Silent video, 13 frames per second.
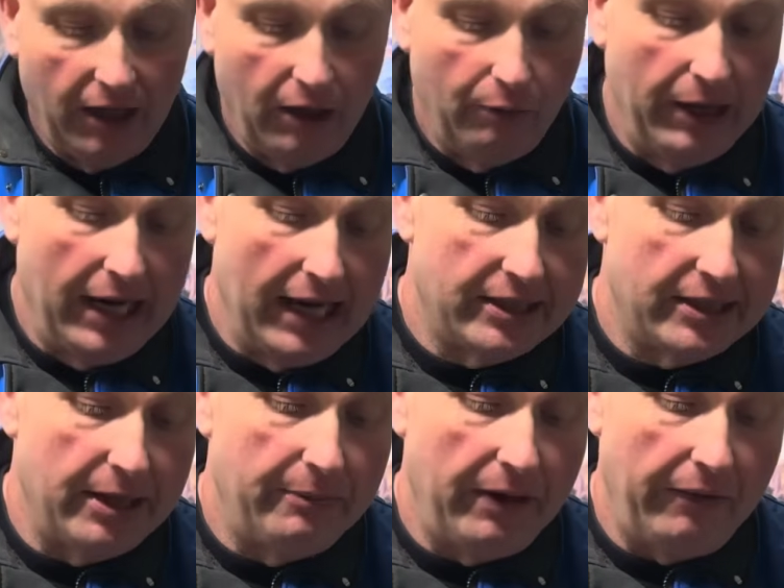We asked
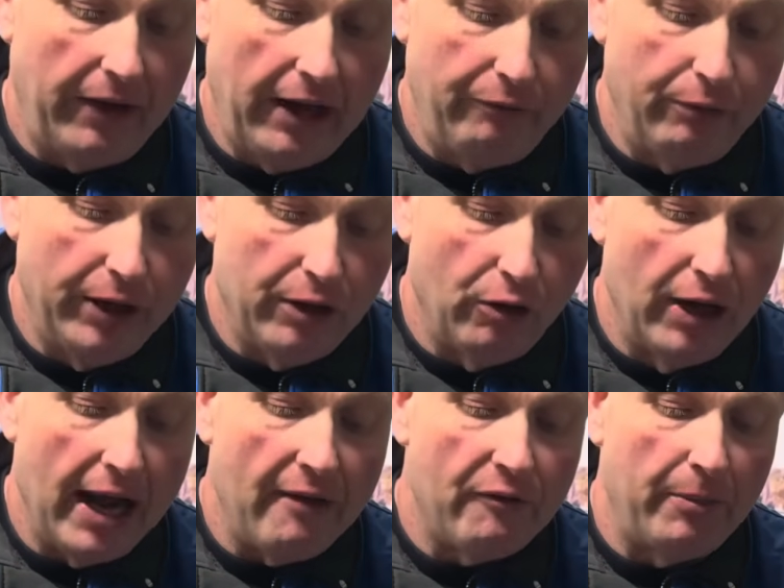him if we could
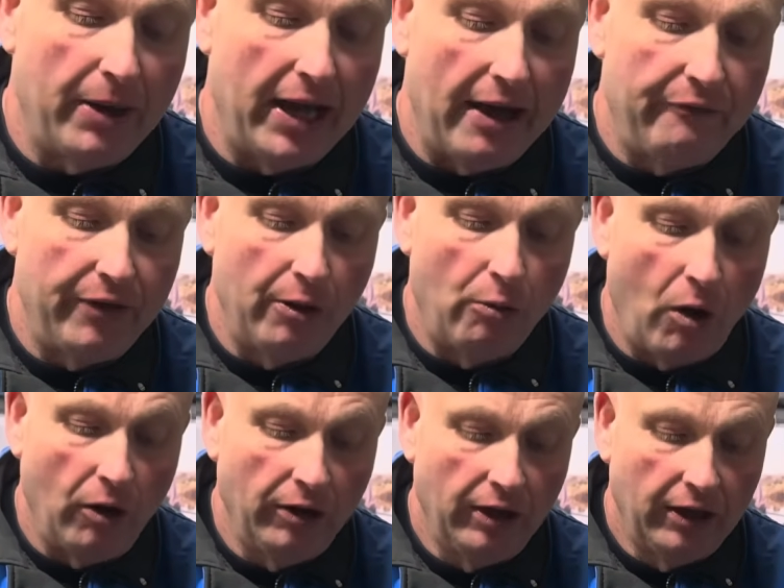have a bit heavier
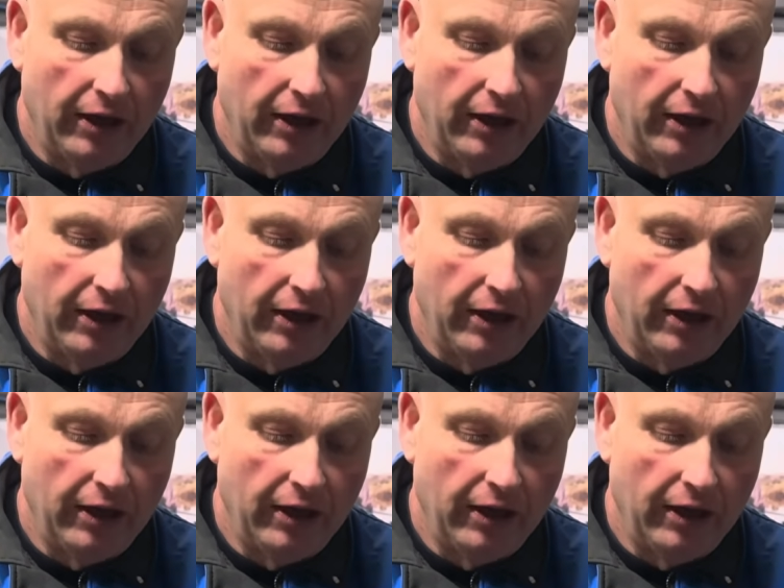one